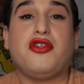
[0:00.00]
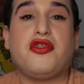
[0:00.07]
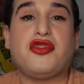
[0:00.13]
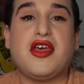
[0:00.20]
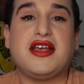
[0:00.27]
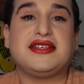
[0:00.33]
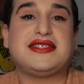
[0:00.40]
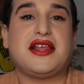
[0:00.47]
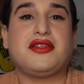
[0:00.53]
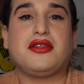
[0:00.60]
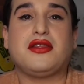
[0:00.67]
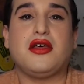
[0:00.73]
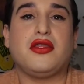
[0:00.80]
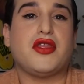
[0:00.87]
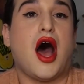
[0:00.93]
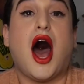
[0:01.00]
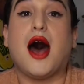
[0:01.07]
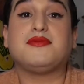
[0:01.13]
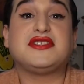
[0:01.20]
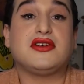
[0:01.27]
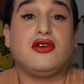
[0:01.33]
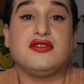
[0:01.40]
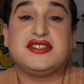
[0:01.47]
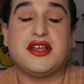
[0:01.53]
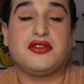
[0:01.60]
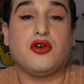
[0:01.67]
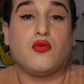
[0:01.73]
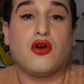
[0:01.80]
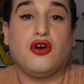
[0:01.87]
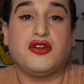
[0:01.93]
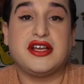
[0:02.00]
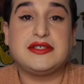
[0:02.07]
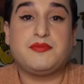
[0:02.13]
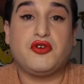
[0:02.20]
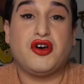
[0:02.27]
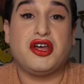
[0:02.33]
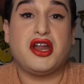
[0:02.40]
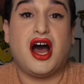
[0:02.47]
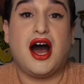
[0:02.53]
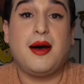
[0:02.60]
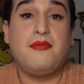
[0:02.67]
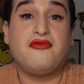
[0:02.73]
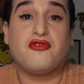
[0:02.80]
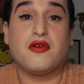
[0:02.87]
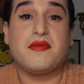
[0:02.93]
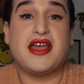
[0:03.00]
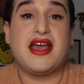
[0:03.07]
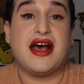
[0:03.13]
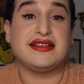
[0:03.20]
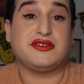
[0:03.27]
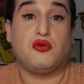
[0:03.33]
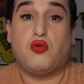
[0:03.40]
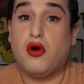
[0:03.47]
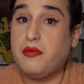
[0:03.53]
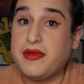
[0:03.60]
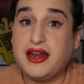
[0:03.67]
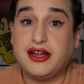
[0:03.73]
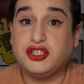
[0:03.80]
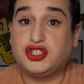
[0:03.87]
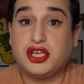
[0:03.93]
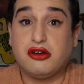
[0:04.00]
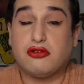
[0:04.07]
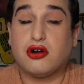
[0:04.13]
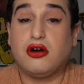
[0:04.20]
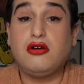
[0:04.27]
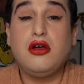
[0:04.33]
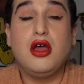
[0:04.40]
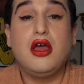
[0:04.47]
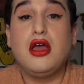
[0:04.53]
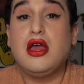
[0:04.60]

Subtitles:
the things that, the obstacles that the world has put up for me as a woman in general,